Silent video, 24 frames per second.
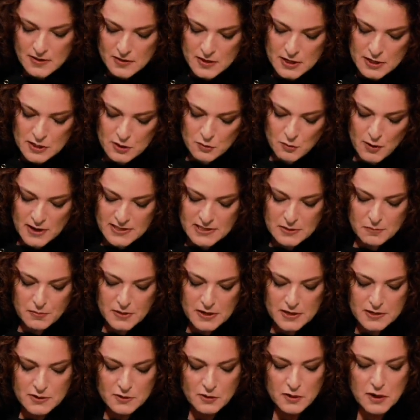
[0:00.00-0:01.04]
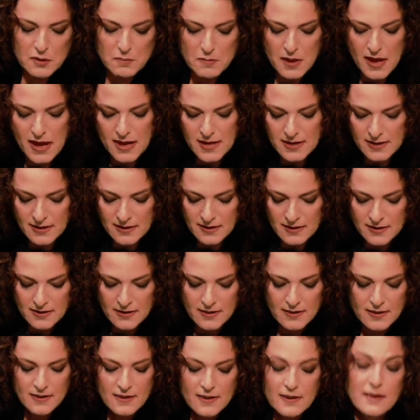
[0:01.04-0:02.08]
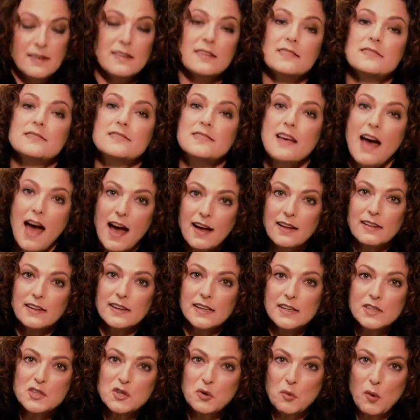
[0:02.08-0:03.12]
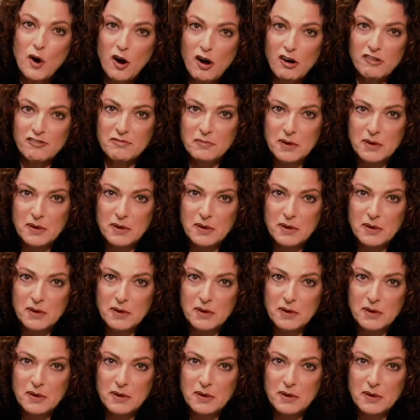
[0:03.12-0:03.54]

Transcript: This recipe is going to make exactly 12